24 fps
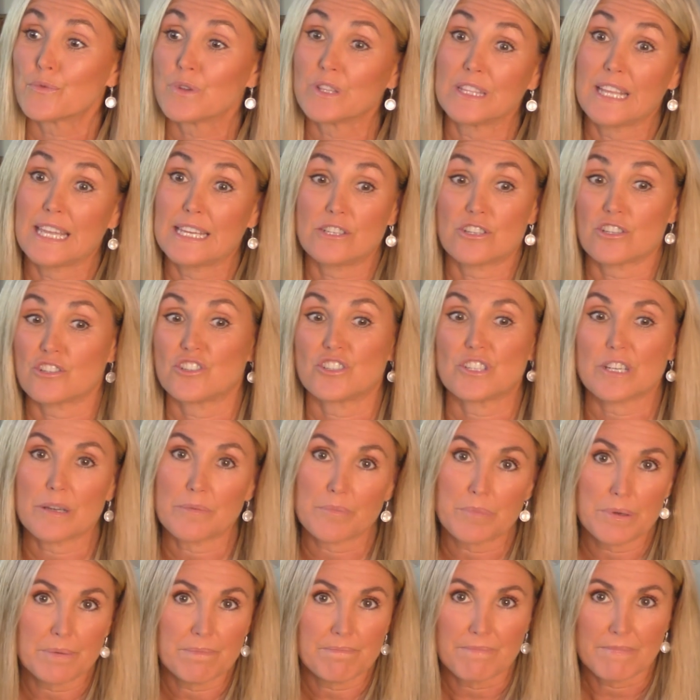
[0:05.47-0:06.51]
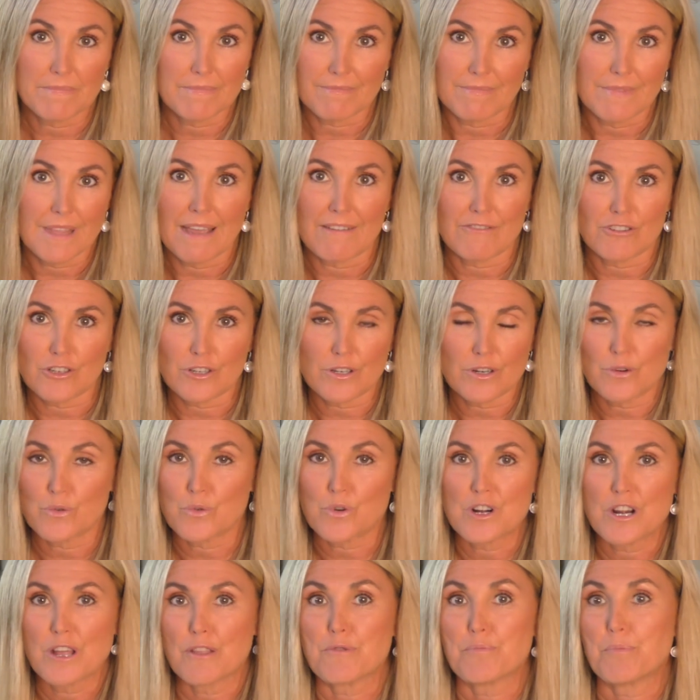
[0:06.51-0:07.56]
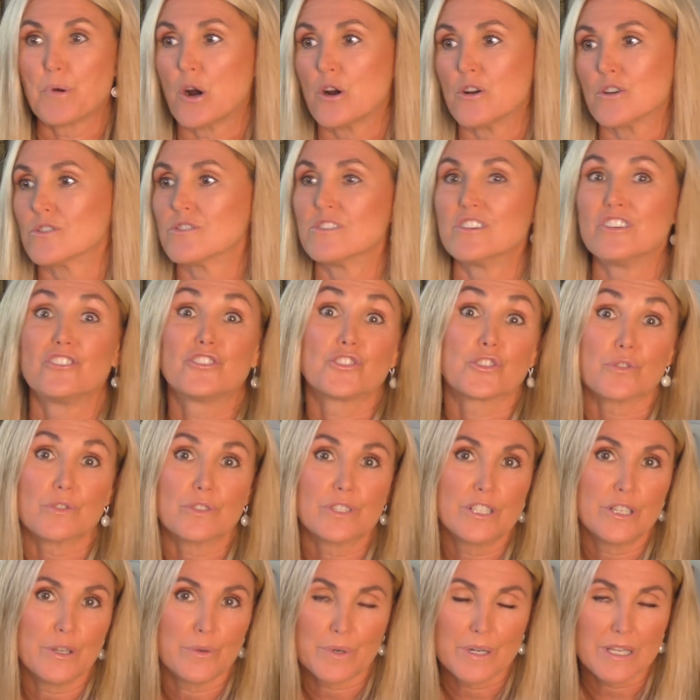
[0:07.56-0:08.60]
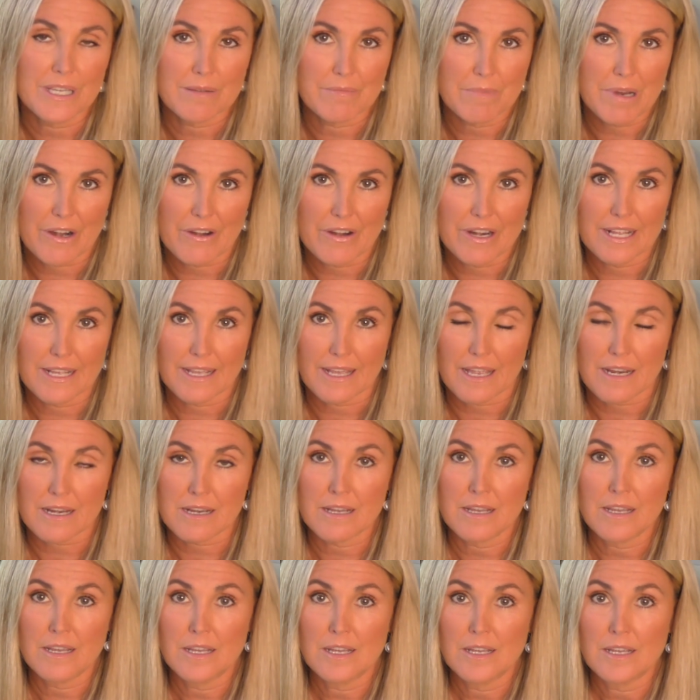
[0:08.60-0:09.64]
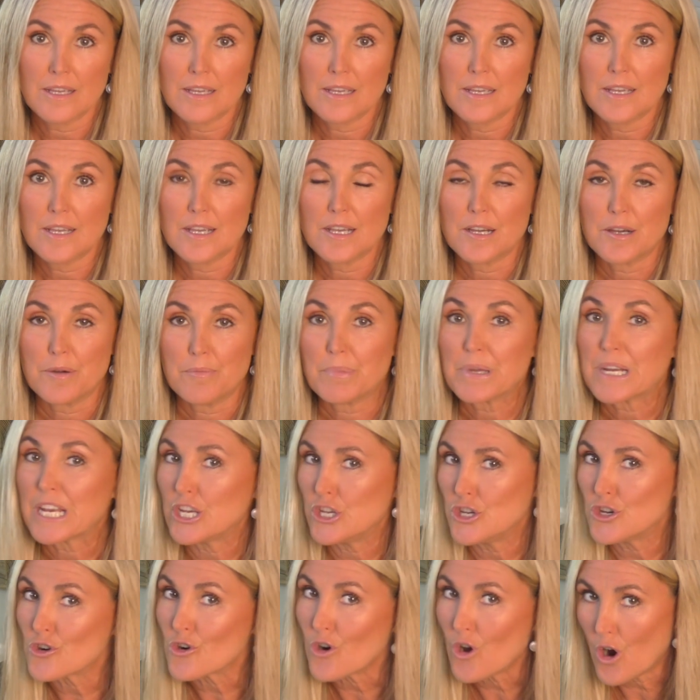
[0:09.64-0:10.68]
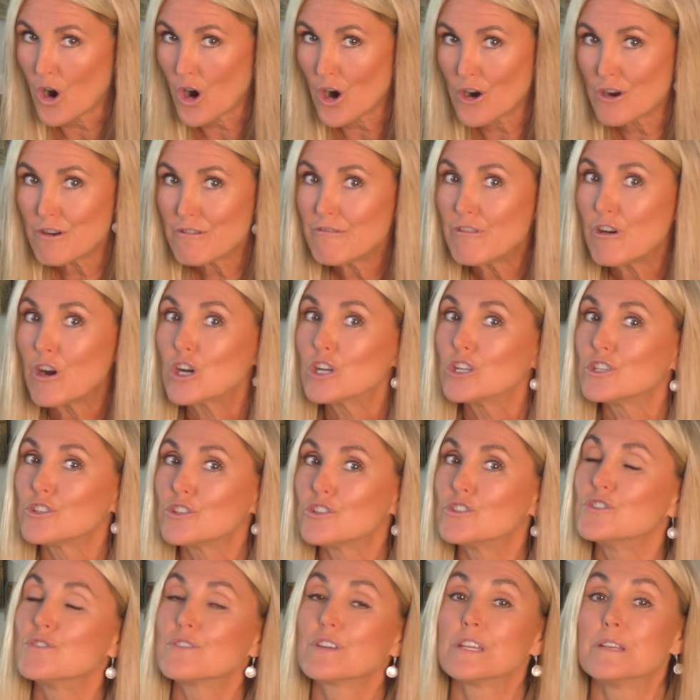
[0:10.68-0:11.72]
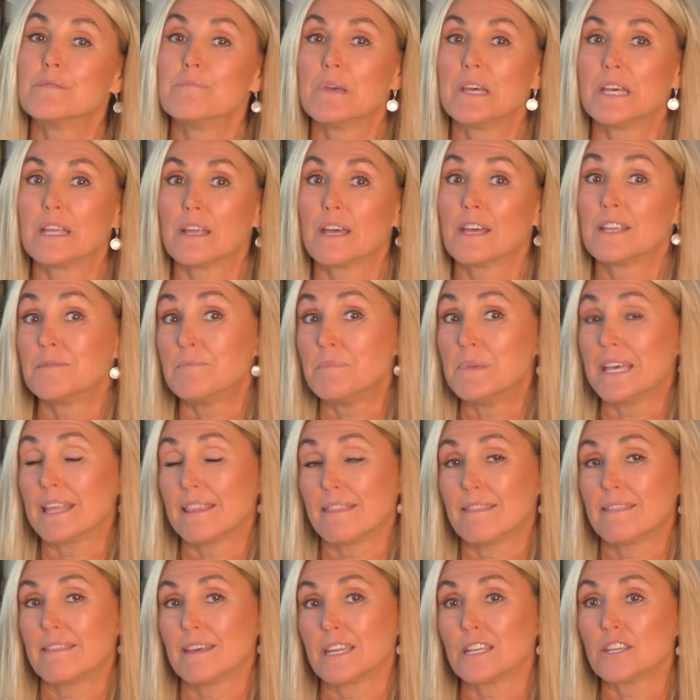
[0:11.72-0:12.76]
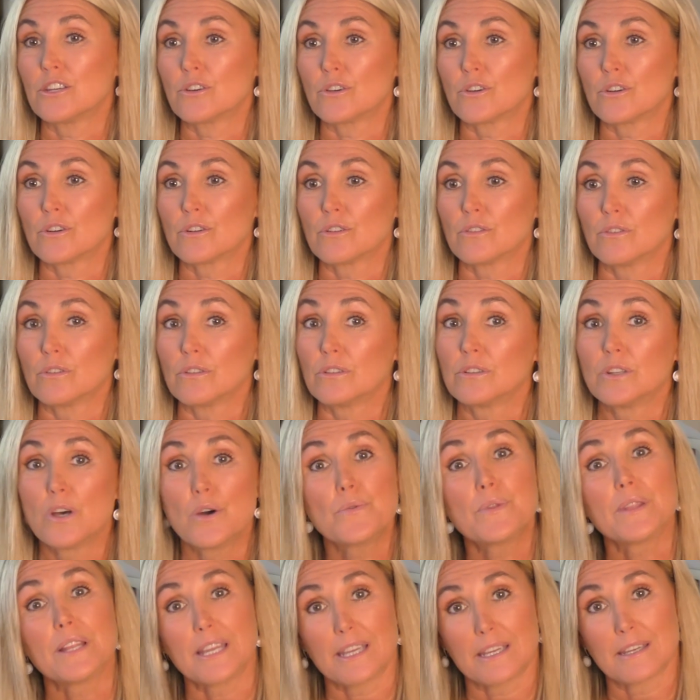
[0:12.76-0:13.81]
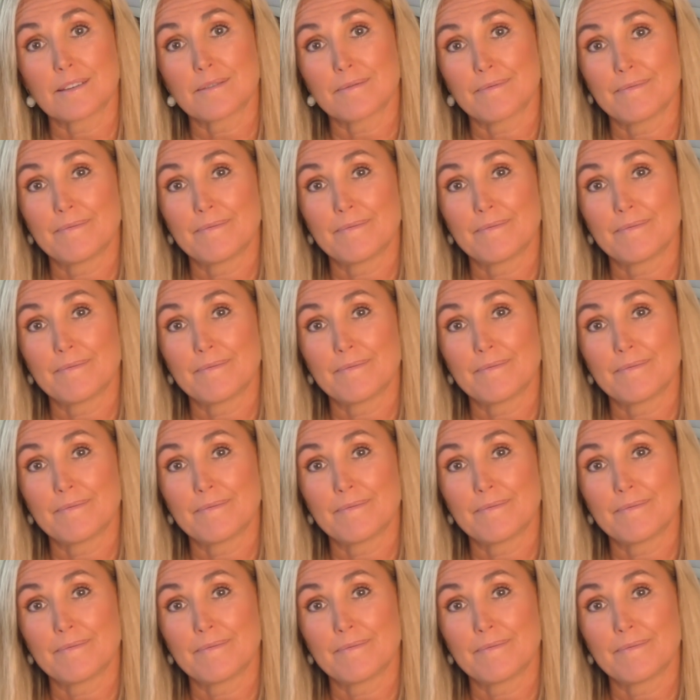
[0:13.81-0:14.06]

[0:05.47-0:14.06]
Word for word: relationship ever or another partner, and you certainly don't want to get married again, but in your heart of hearts, you can admit that you're lonely.